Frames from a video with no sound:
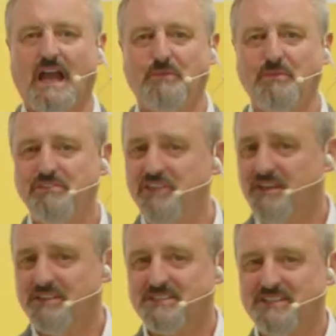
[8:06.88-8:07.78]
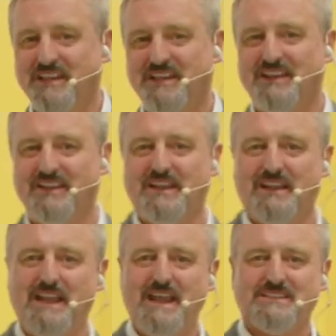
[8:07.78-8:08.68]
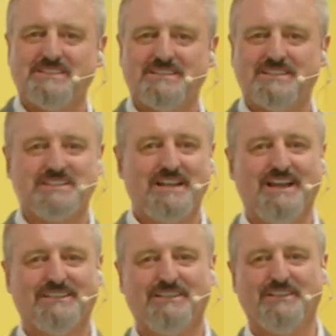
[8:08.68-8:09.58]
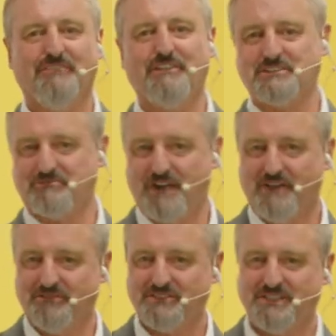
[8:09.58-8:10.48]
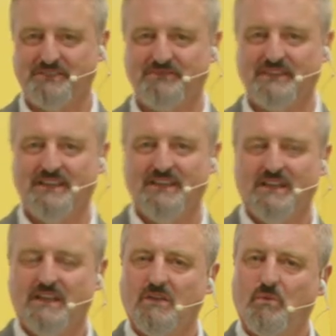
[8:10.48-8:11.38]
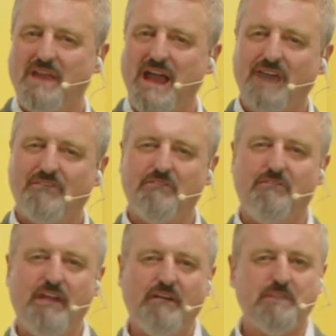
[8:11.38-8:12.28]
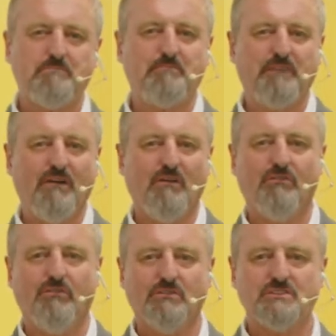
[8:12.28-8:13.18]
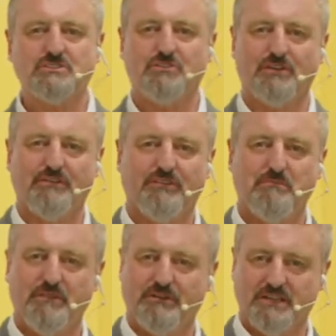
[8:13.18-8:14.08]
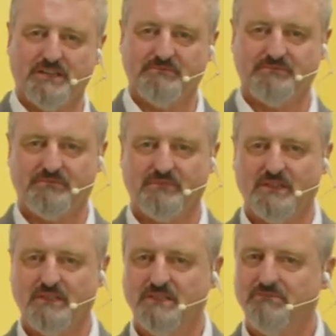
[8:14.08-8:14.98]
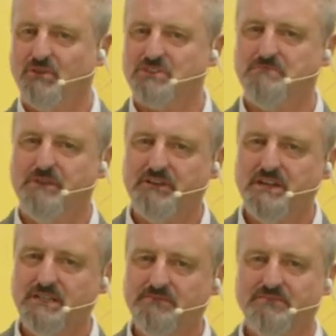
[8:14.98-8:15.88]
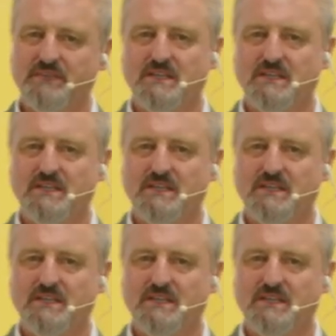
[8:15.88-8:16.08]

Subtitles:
And with this, let's start the first round. We have a very powerful story from Maria, because Maria